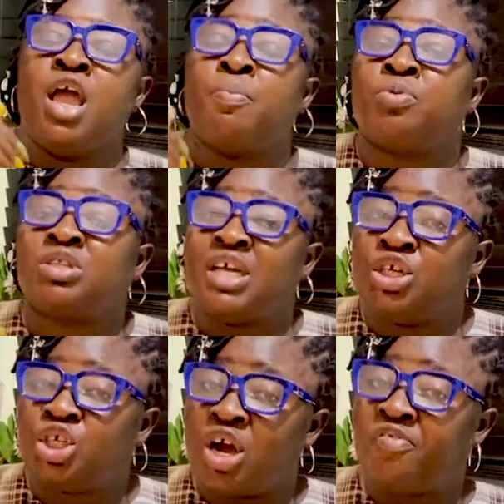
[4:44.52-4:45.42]

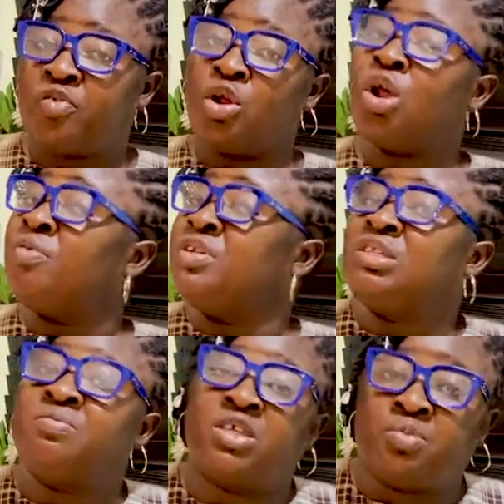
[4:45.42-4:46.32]
potential for all of these
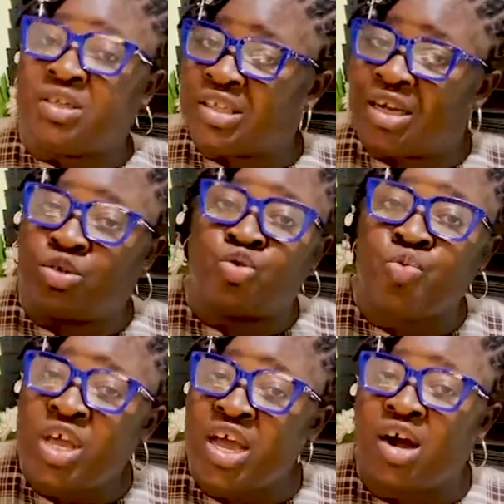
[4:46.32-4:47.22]
investments that
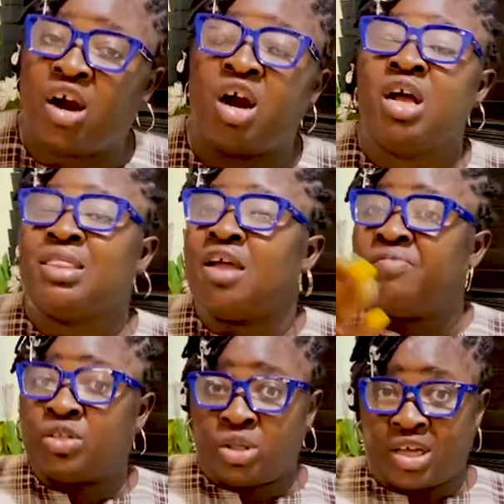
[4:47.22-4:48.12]
the
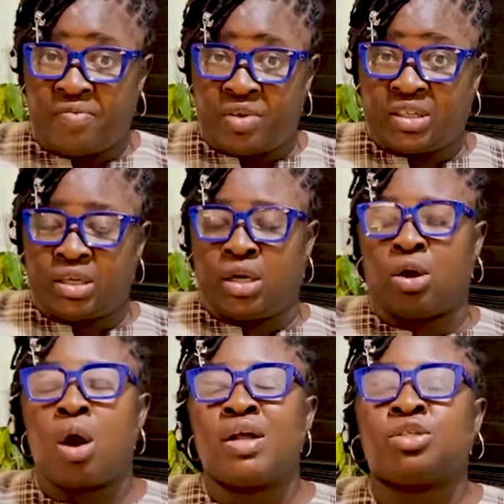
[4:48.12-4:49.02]
investors are investing
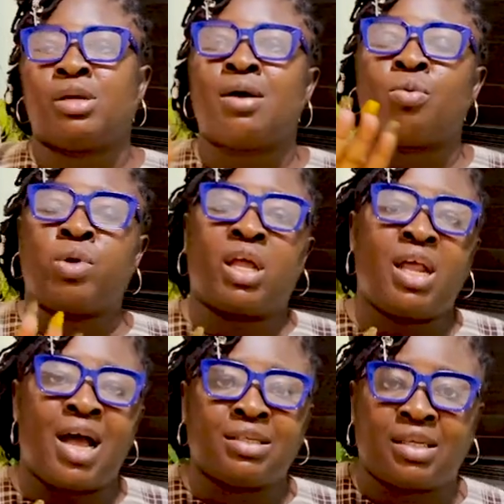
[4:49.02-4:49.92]
in? All right, so I'll
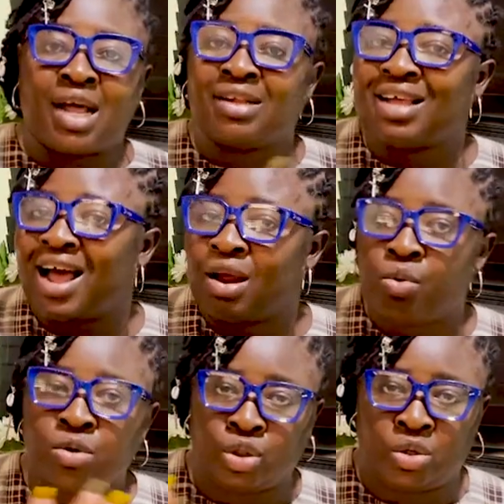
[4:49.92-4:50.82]
quickly answer that and
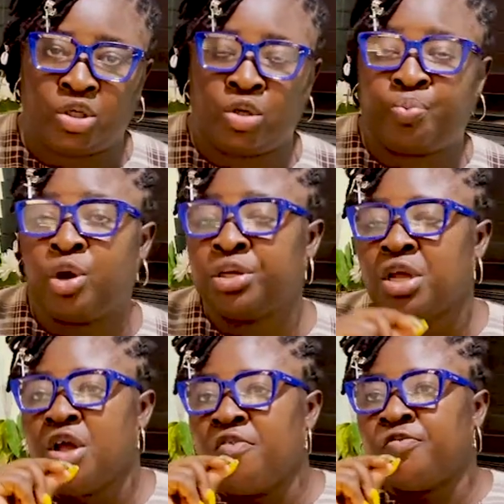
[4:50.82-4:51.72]
I'll go straight to the point.
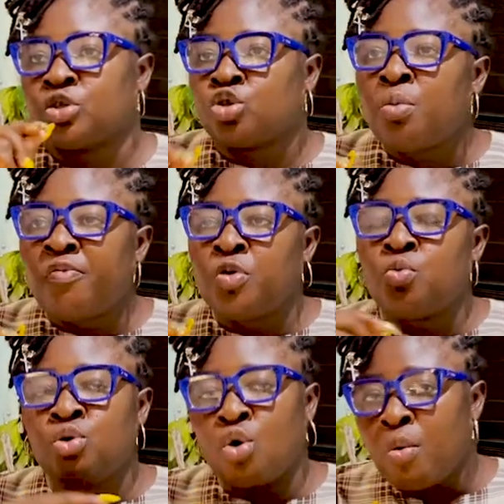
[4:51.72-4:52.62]
For some of you
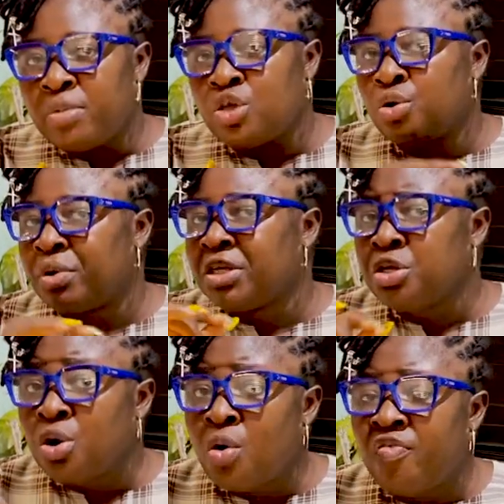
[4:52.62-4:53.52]
who know me, you
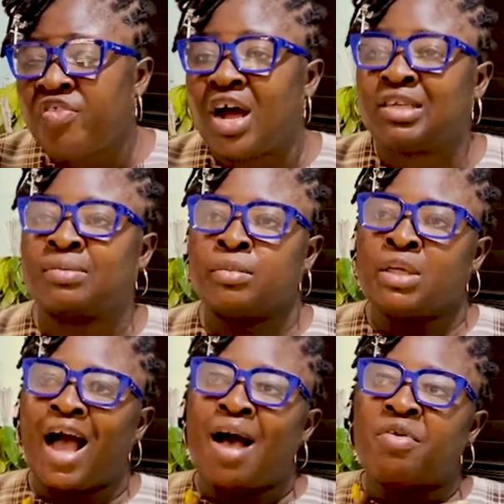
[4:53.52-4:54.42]
already know that
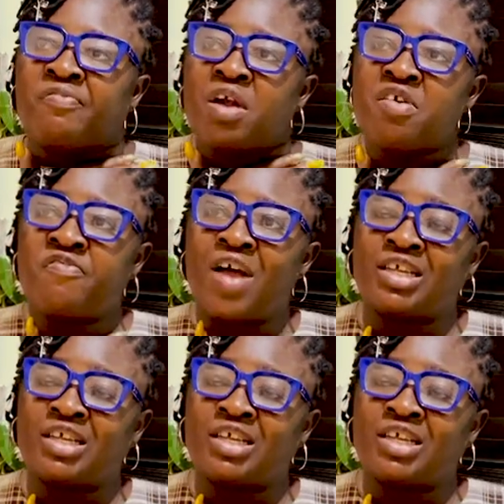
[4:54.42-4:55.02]
I'm I try